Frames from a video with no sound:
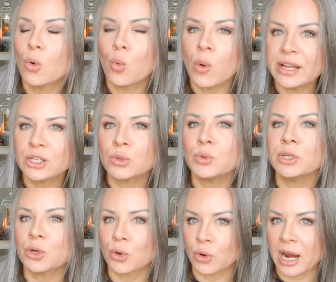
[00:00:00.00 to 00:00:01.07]

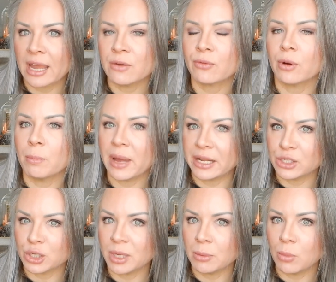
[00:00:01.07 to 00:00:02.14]
Wedgewood Gray from
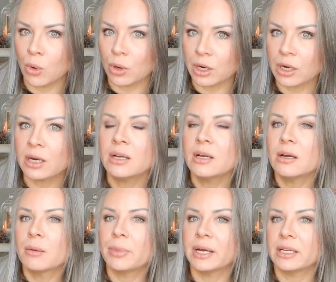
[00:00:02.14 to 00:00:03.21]
Benjamin Moore,
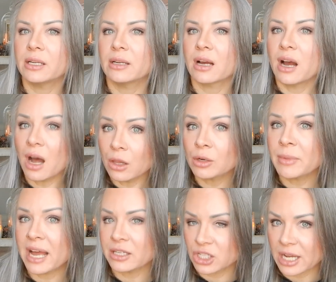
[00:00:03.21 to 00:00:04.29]
but color
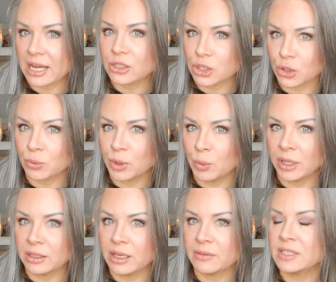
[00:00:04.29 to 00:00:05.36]
matched at
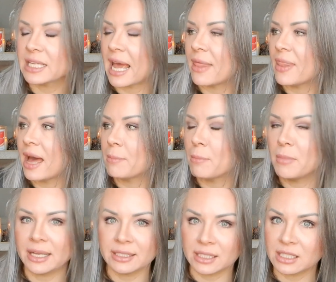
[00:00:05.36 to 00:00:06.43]
Sherwin-Williams, and that
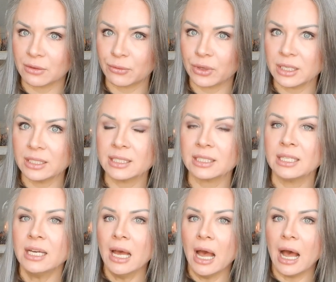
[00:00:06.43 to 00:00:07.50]
makes a difference.
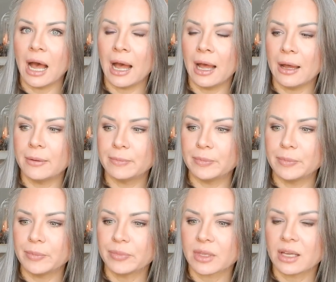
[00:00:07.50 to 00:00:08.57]
Um,
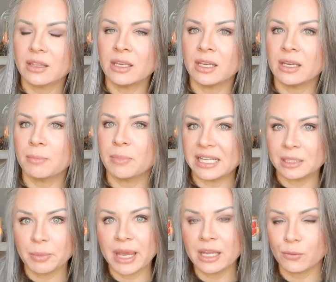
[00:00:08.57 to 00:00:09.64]
the
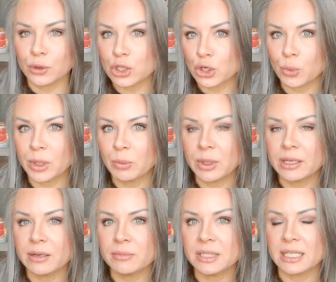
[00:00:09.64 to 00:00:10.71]
base paint for
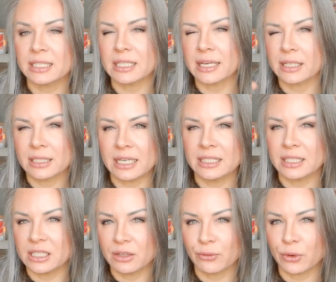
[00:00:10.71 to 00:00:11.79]
Sherwin-Williams is like a, is a
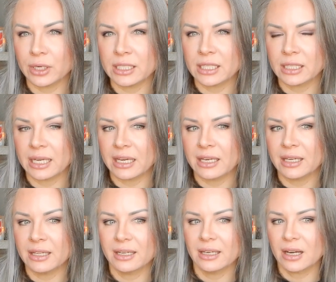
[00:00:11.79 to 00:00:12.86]
different
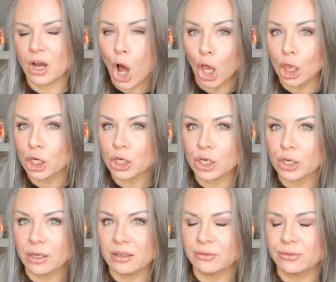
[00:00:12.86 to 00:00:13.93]
like color
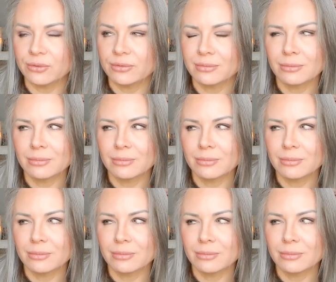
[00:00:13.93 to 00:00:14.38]
of